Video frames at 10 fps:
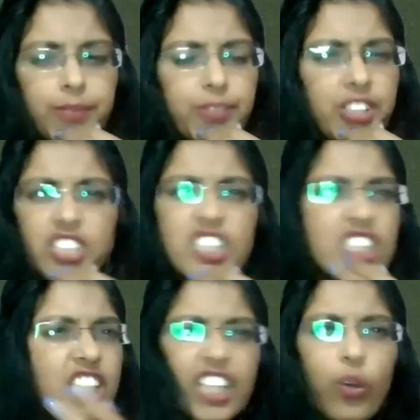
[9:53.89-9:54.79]
This is
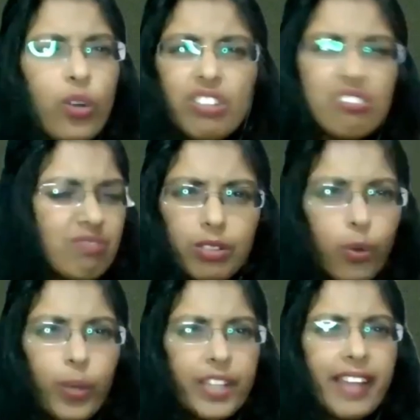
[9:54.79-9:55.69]
nothing
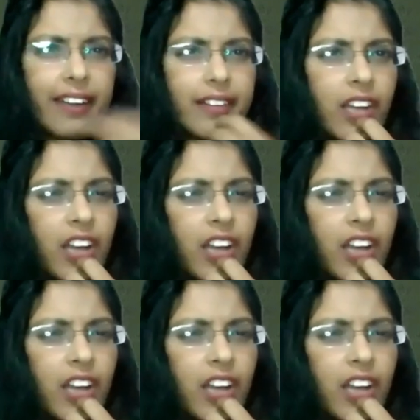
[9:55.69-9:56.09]
true in that.